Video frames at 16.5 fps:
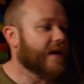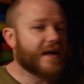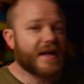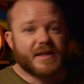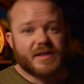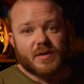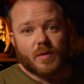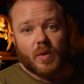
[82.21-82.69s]

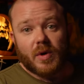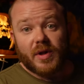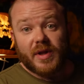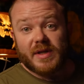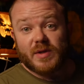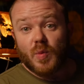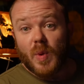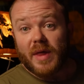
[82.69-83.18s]
into one of
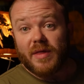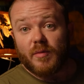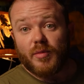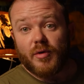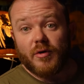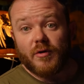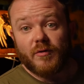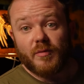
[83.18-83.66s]
these
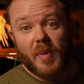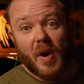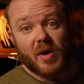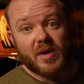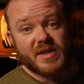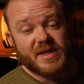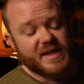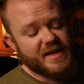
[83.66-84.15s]
weatherproof
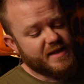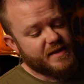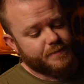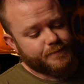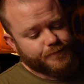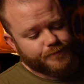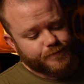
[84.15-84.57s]
boxes,